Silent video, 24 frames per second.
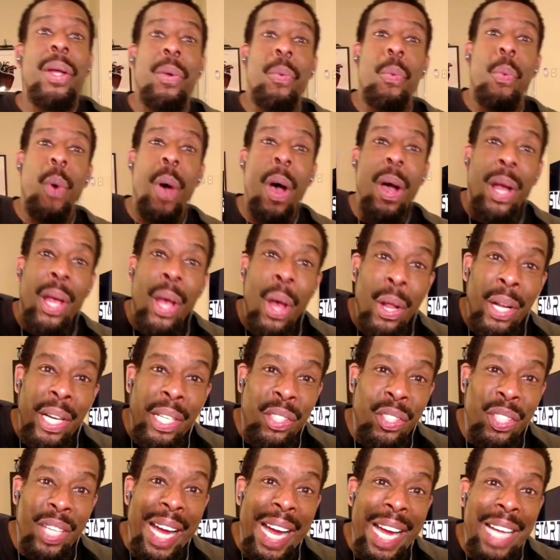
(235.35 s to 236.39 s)
well, go to
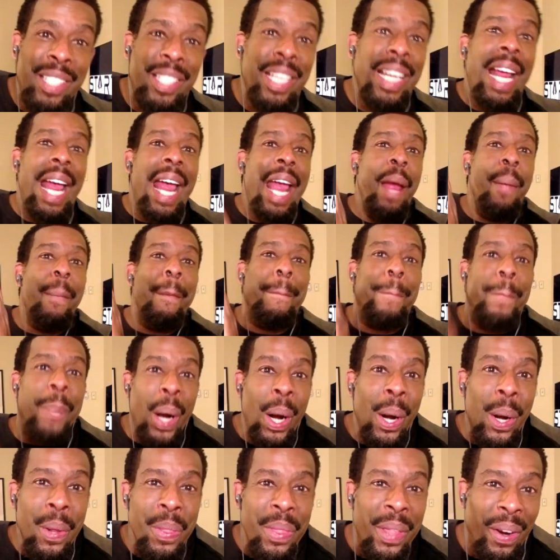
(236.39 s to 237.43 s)
change it and
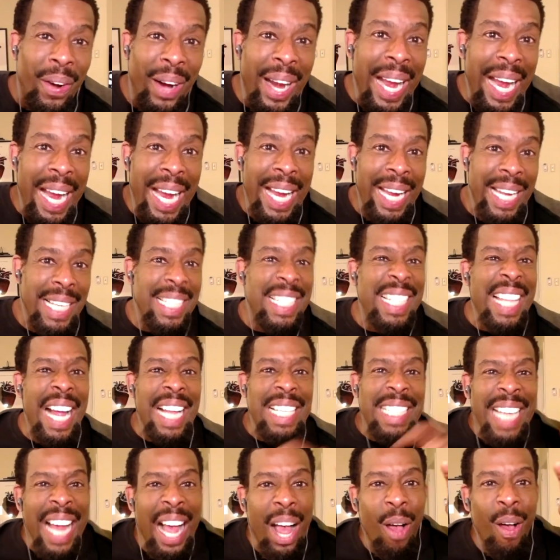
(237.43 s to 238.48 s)
burn their hands. That's
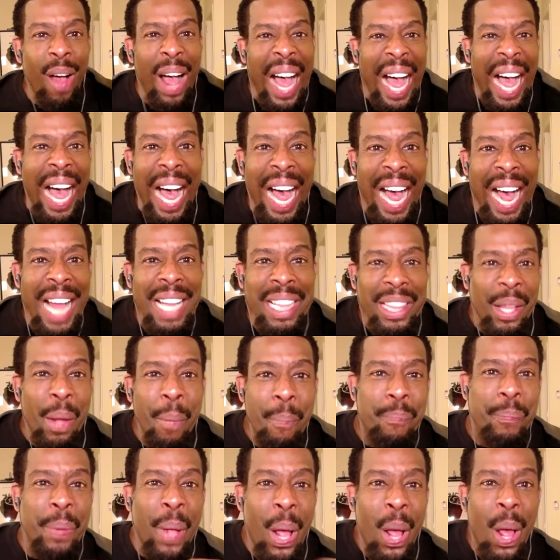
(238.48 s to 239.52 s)
how hot the
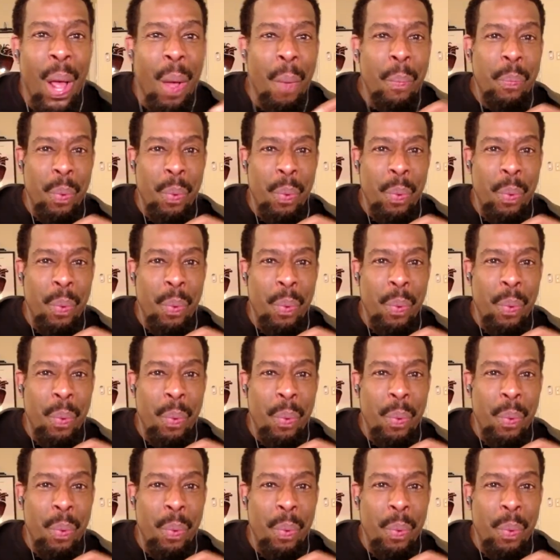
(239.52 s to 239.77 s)
bulb